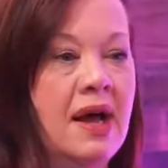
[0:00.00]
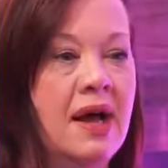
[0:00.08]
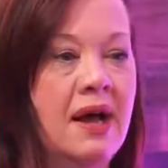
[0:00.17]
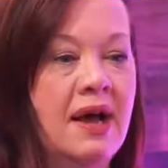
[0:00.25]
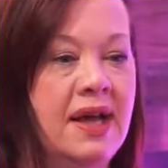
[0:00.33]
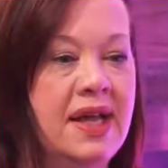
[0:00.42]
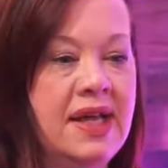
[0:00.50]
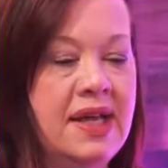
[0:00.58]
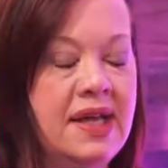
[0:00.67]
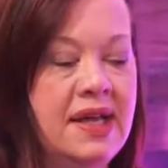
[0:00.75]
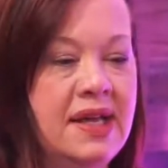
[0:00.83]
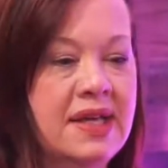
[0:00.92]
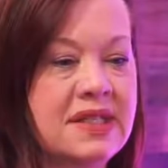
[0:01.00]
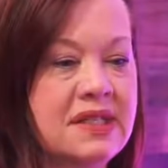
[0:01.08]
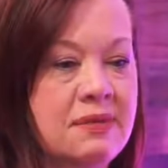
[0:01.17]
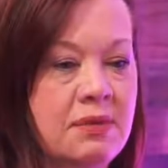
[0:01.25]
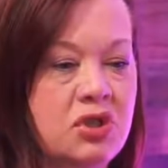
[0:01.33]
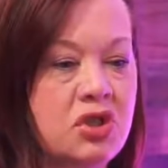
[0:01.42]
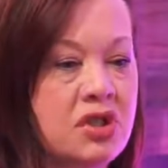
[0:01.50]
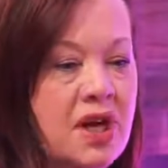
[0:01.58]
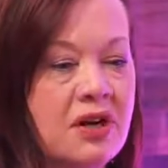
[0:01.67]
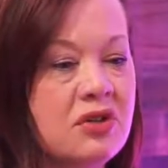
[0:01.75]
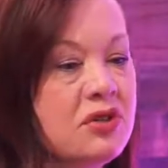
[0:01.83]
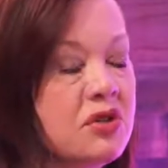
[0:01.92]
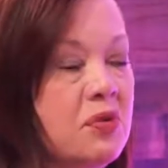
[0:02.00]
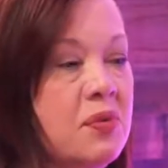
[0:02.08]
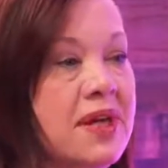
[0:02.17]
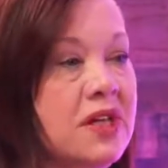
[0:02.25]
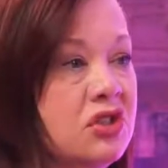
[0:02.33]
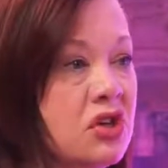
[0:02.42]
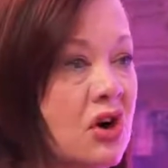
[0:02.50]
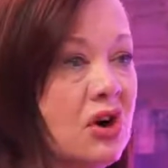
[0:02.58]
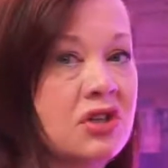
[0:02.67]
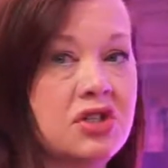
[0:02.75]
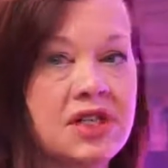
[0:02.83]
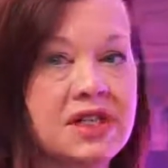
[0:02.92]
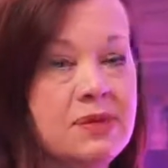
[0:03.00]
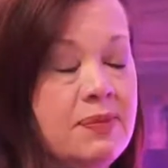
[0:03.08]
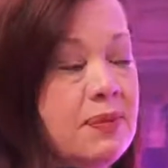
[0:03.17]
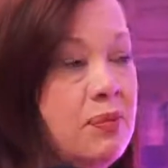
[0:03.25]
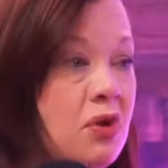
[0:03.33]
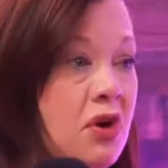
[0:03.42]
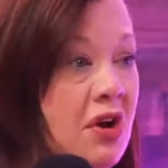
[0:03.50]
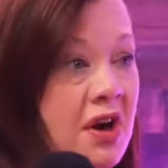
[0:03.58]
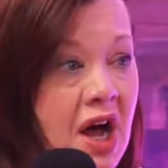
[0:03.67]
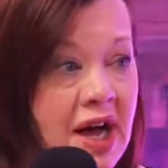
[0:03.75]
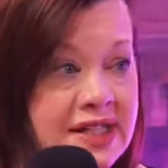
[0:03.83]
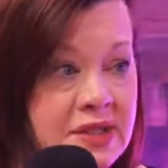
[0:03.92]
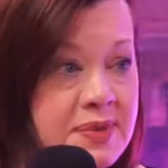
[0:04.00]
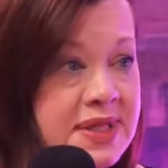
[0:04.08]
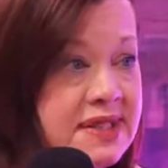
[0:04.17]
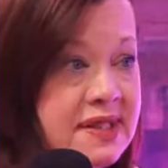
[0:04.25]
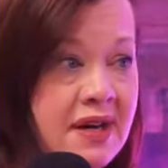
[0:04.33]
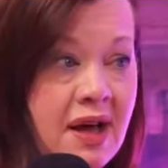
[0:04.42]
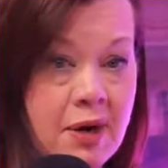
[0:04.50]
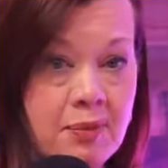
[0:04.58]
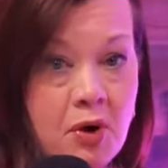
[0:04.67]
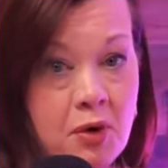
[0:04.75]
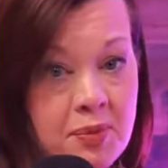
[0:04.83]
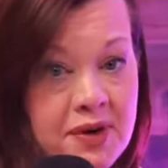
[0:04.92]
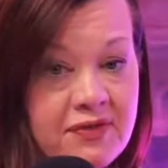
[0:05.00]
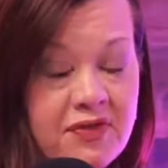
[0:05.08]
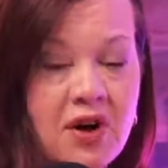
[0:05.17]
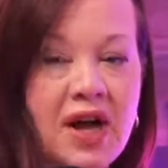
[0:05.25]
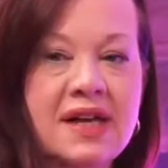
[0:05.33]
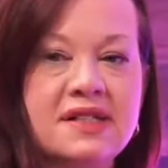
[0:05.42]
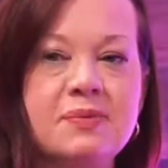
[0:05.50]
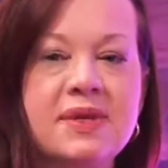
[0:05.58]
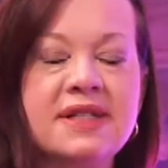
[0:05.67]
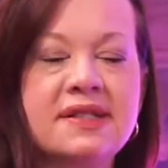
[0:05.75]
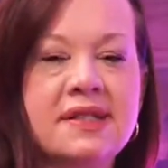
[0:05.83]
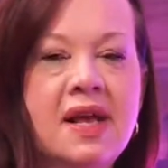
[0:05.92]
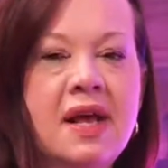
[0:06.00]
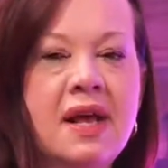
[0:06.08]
Uh, he is, doctors are being charged. He's been put on hospice and not appropriate for hospice.